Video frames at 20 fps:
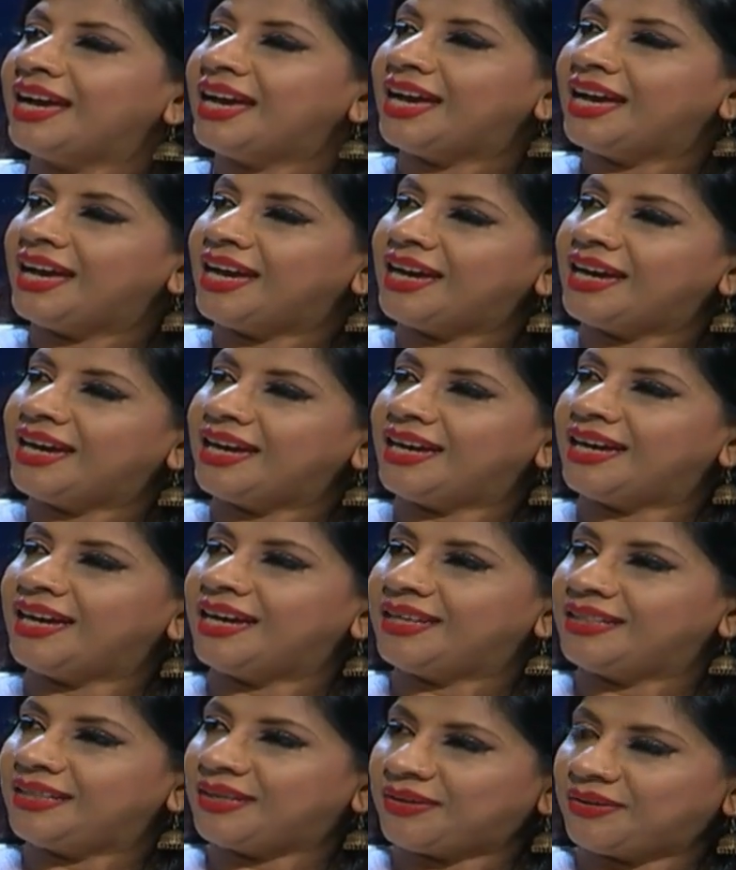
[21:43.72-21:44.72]

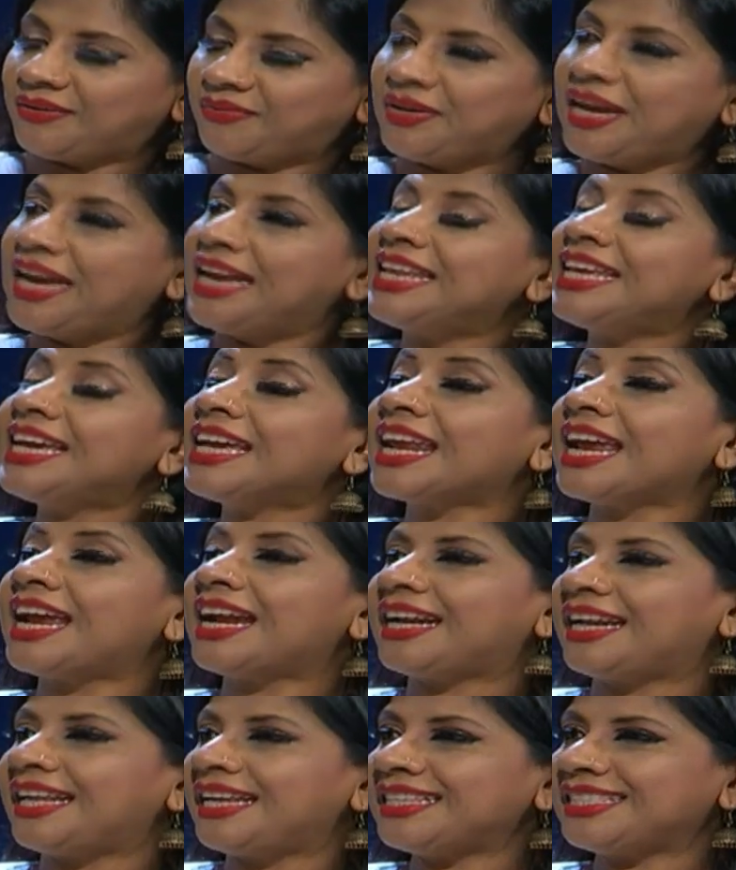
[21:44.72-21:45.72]
the failure
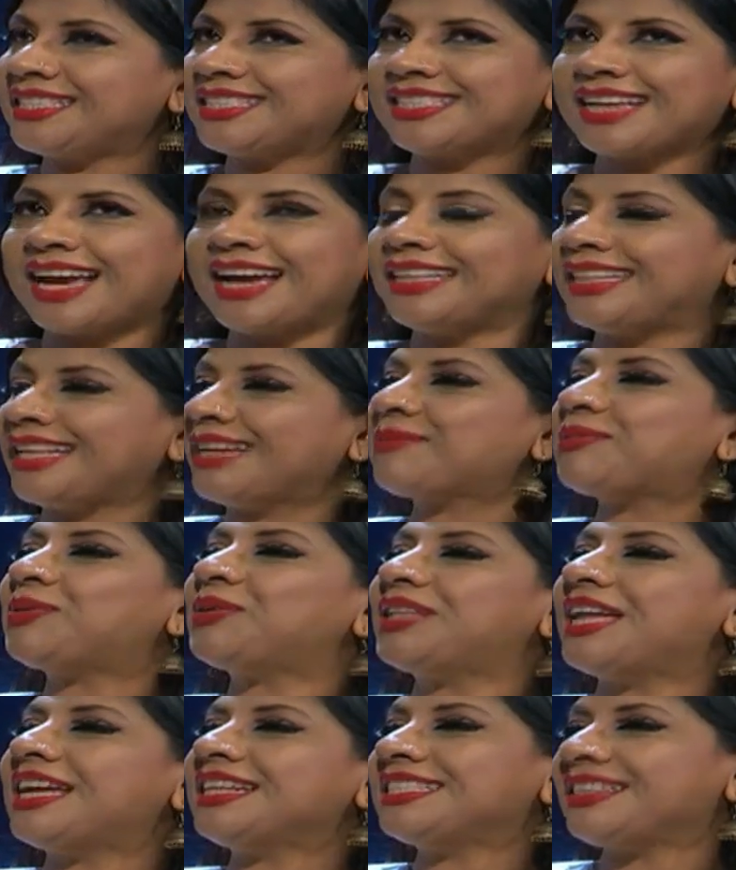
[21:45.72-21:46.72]
rate is, I think, more
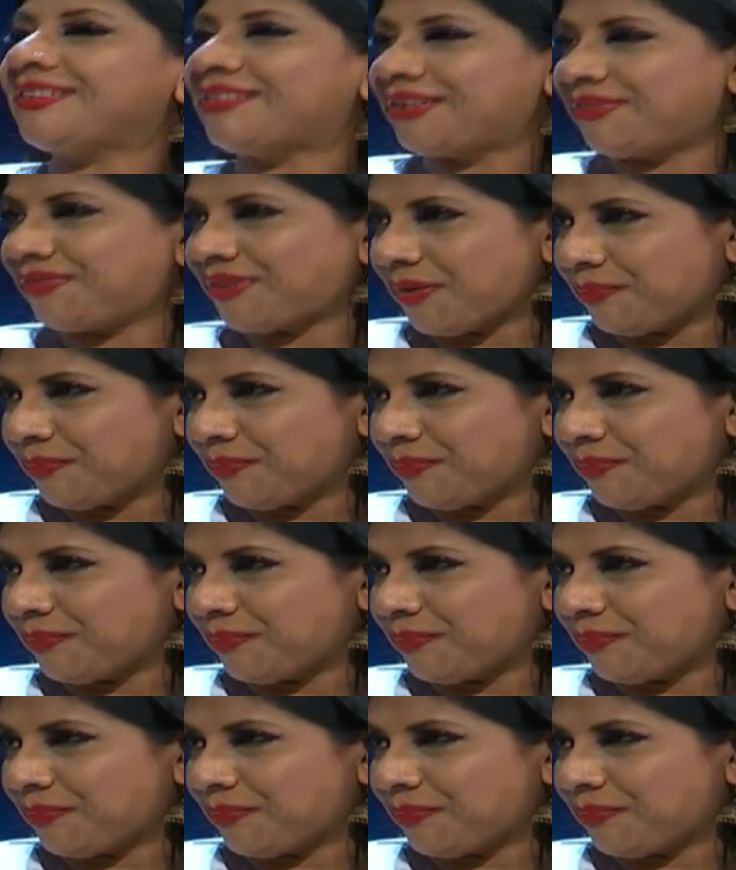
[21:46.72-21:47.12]
than 75%.